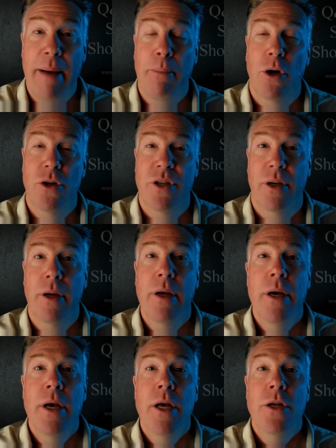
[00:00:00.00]
that person.
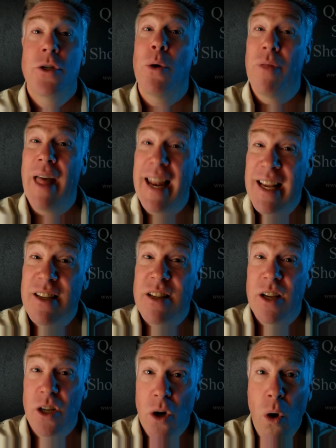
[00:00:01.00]
So that
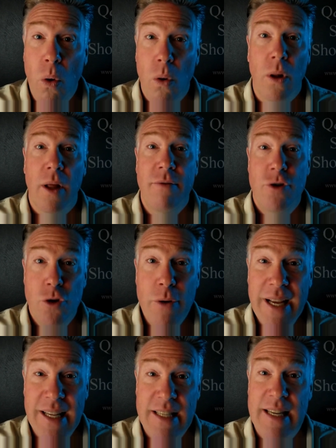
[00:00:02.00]
is the goal of
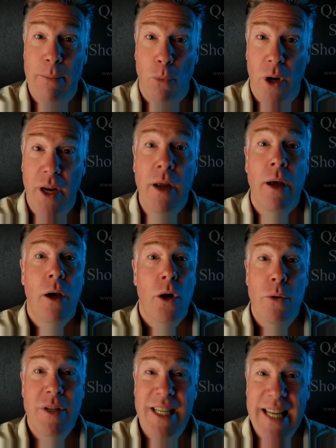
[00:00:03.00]
shooting someone
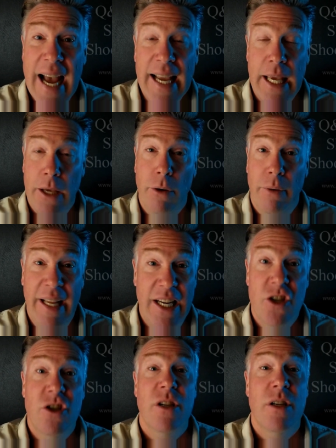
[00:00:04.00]
who is attacking you. It
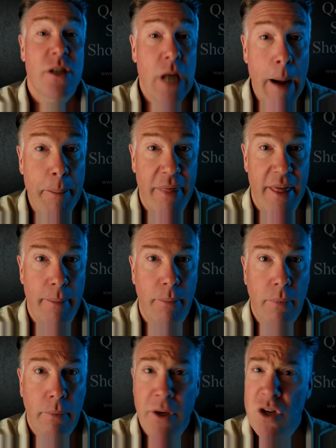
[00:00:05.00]
is to stop them.
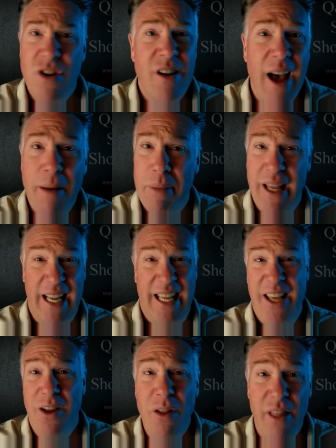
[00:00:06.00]
It should not be to
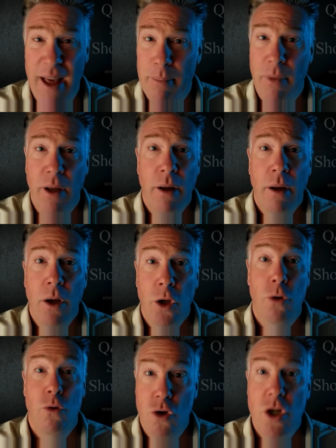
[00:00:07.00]
kill them.
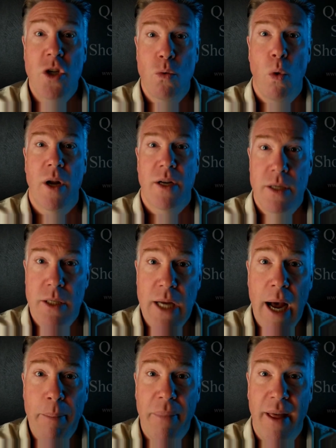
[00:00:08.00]
You just want to
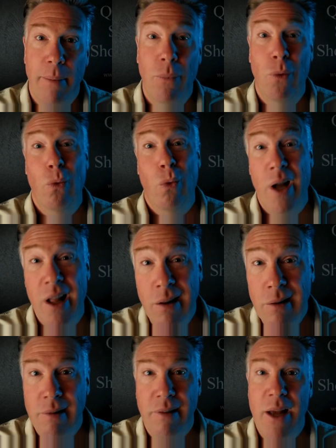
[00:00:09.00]
stop them.
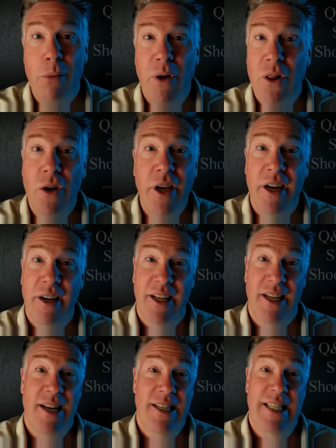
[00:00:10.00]
Well, then we look at
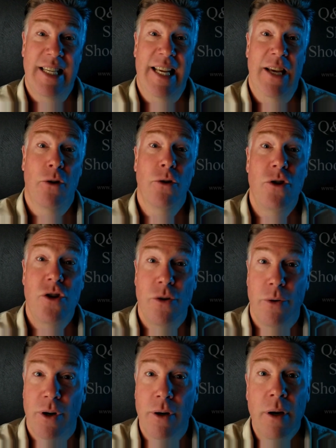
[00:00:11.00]
an, a skilled
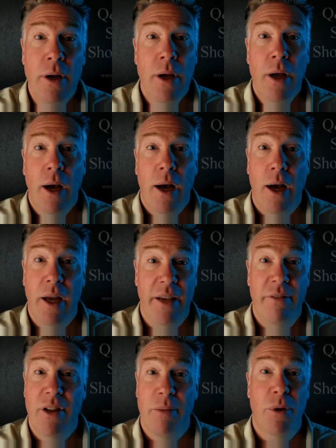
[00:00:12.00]
shooter, uh,
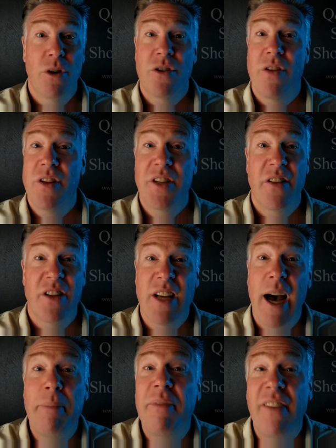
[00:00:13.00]
even the person that's in the
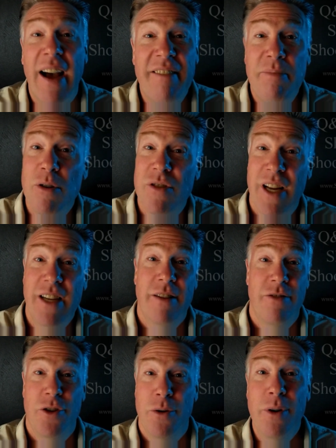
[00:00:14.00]
top 5%
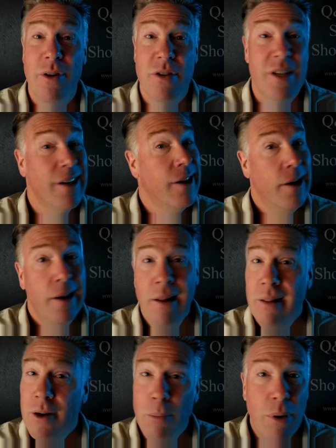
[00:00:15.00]
of shooters,
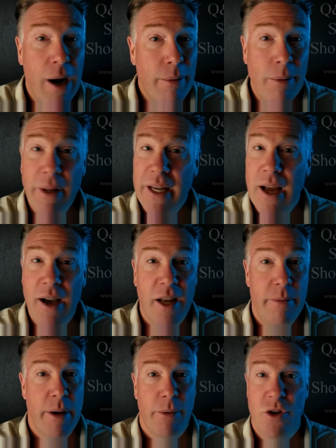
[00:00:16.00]
they're probably not
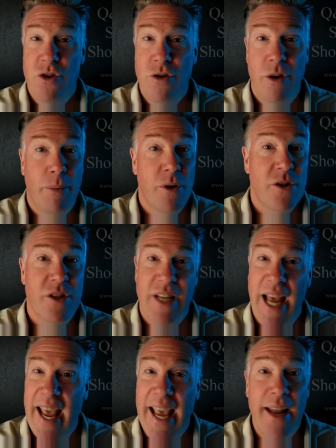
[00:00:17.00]
going to be able to shoot a
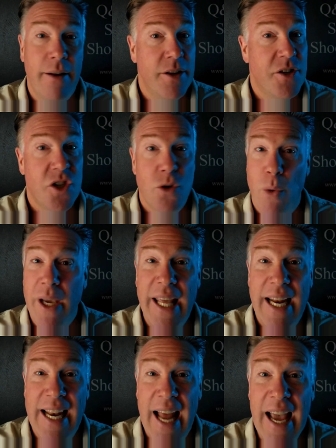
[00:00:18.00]
person's hand that's
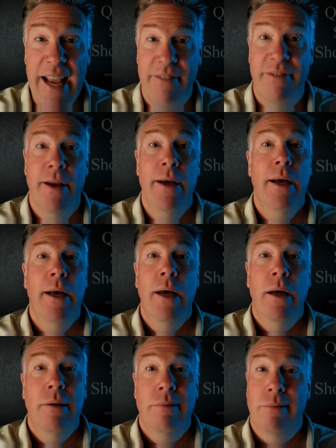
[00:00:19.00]
swinging a knife.
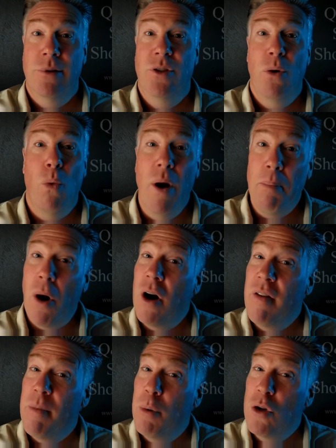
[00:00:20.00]
So, what
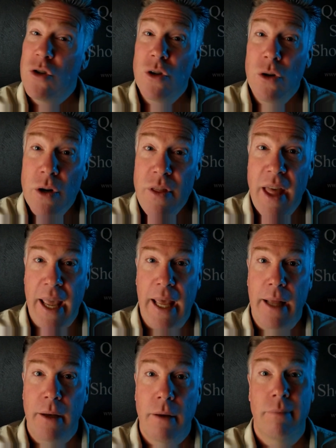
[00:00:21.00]
part of the person could they
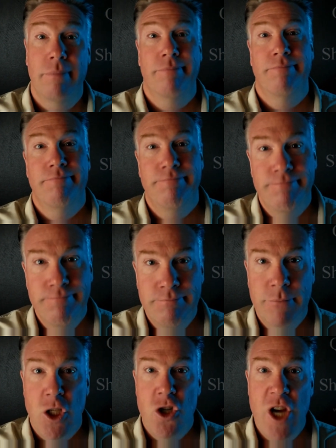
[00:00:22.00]
hit?
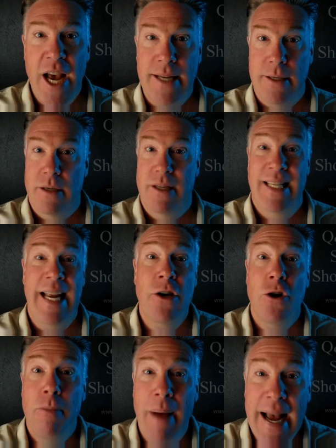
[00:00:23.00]
The chest,
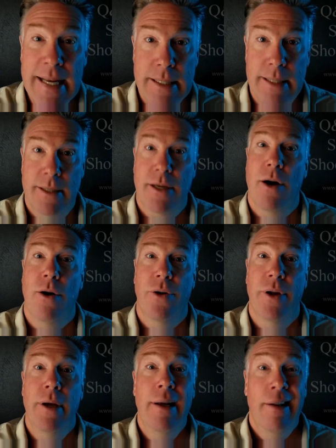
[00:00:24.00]
center mass, it's
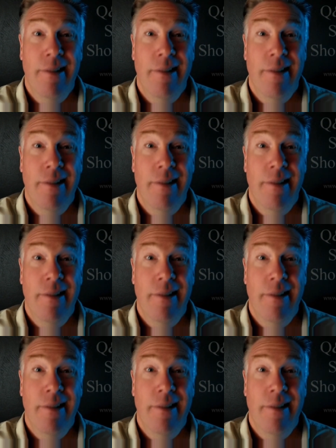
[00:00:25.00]
called.